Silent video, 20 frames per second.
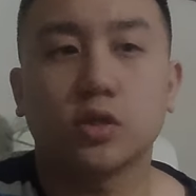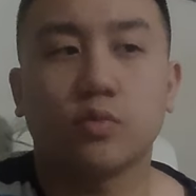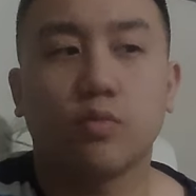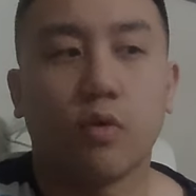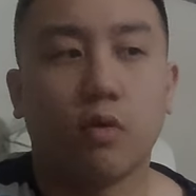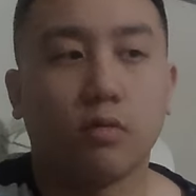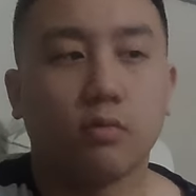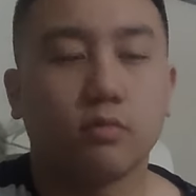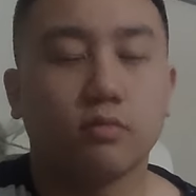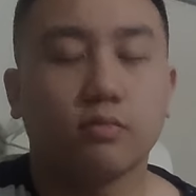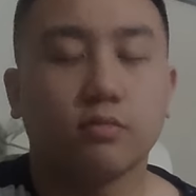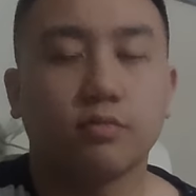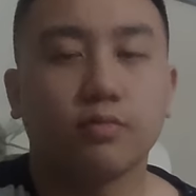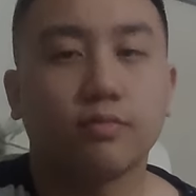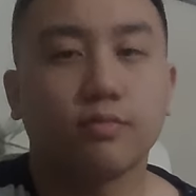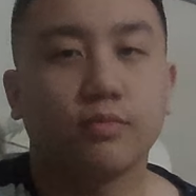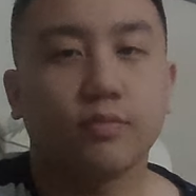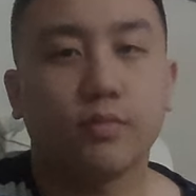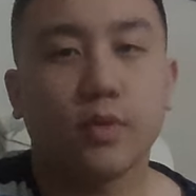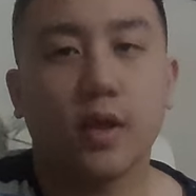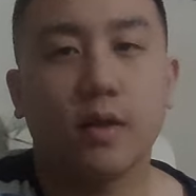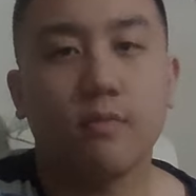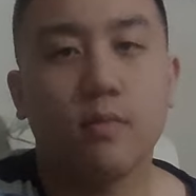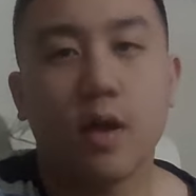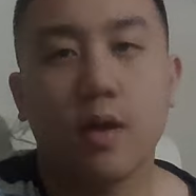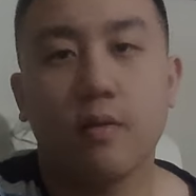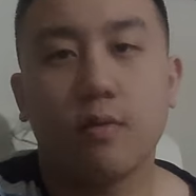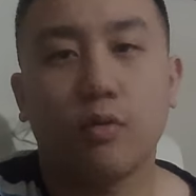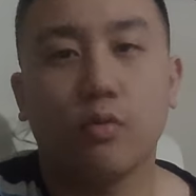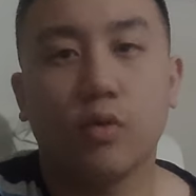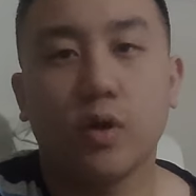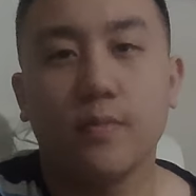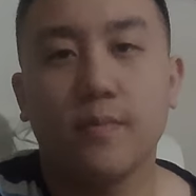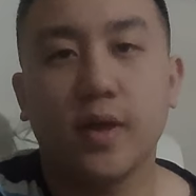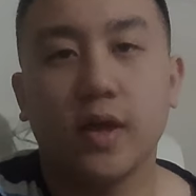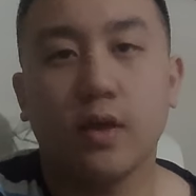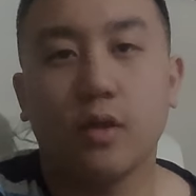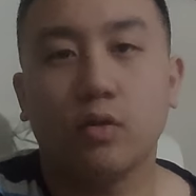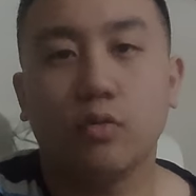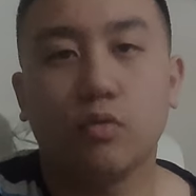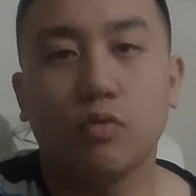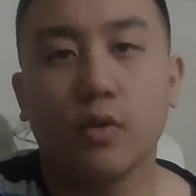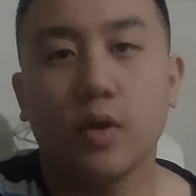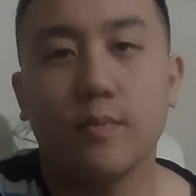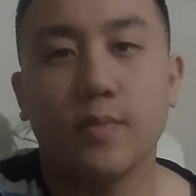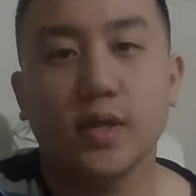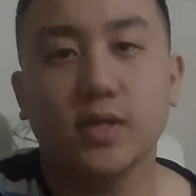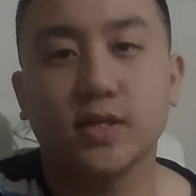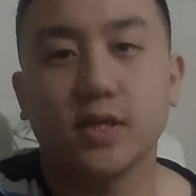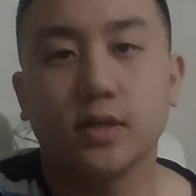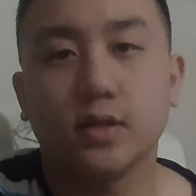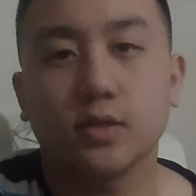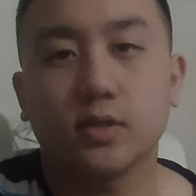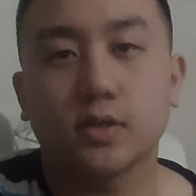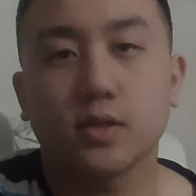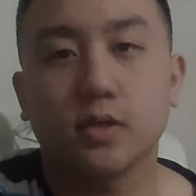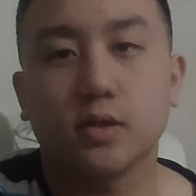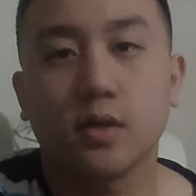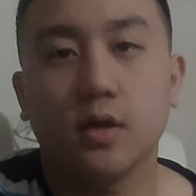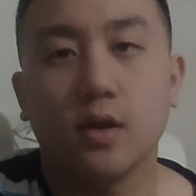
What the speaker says: Well, in all admittance,